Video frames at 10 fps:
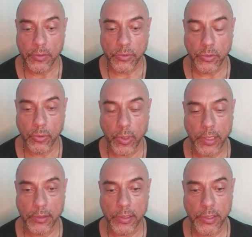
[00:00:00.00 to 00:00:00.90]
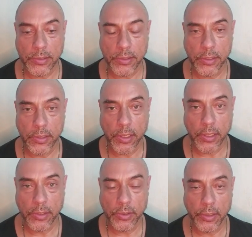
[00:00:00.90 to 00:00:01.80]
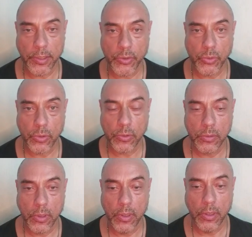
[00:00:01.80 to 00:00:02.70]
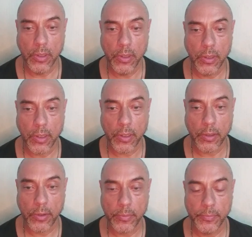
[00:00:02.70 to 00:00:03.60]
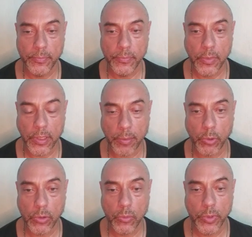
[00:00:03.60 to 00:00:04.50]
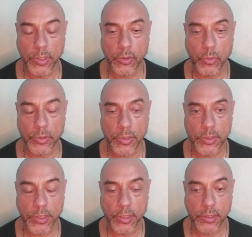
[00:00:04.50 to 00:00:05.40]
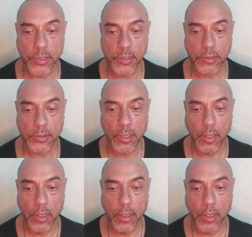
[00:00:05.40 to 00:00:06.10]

So at least in the intellectual level, we need to understand this.